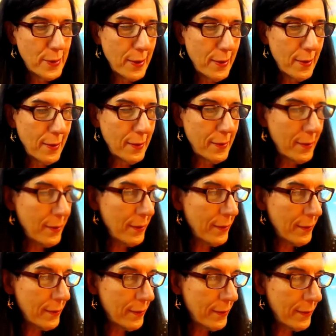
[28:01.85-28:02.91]
a, a, a,
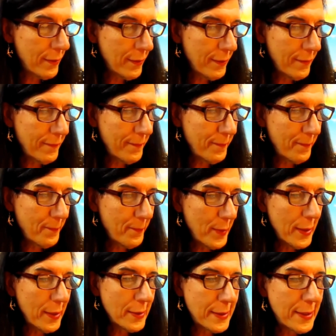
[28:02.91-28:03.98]

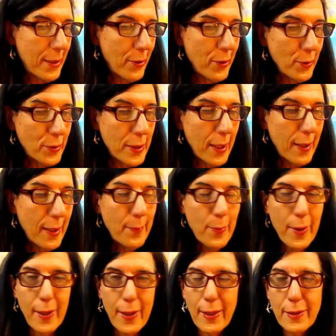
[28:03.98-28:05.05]
a stereotype,
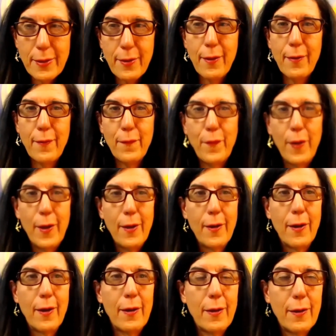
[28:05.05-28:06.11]
I guess, of
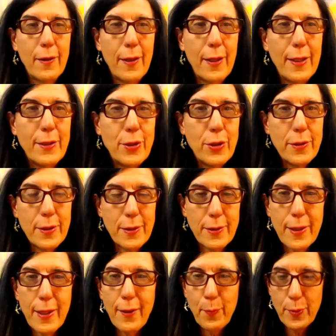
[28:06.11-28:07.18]
uh, Asians and
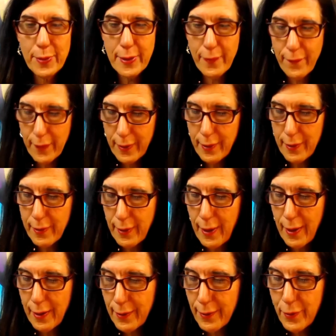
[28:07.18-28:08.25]
South Pacific
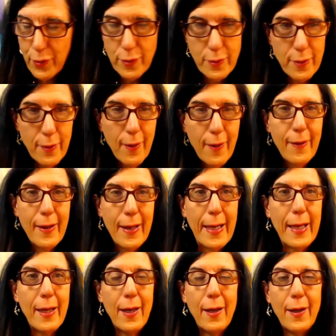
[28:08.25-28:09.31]
Islanders
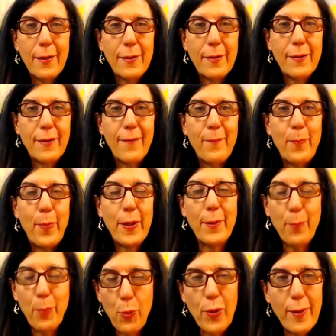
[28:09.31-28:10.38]
and but the
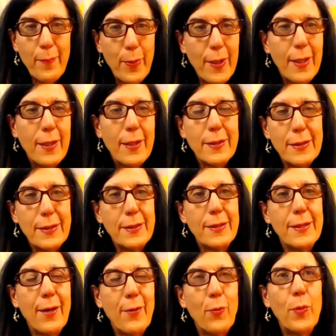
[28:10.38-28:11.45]
point being is is
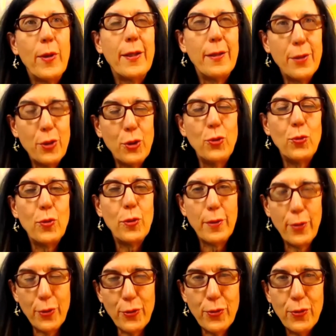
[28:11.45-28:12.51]
that we do
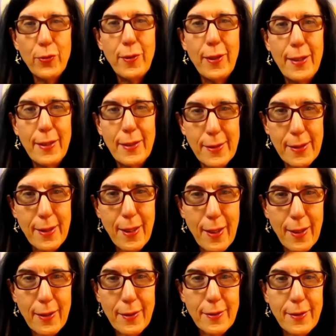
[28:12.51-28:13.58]
learn these
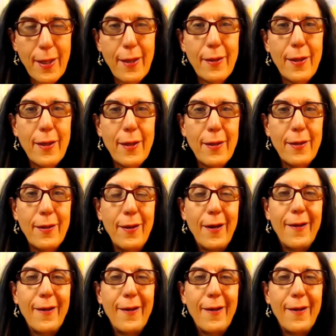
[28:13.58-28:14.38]
things and then